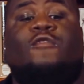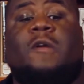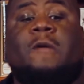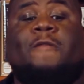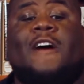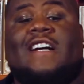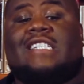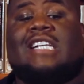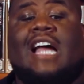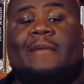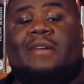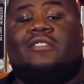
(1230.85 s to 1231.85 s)
from the Paris
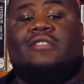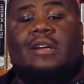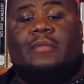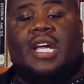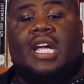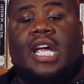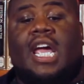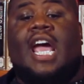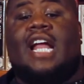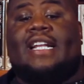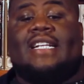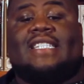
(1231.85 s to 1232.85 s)
Climate Agreement
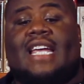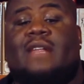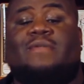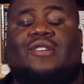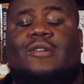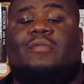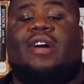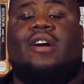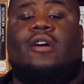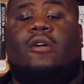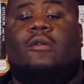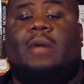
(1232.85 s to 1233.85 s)
and then said he was going to bring
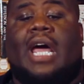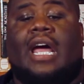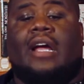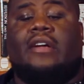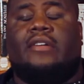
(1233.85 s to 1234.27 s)
coal back.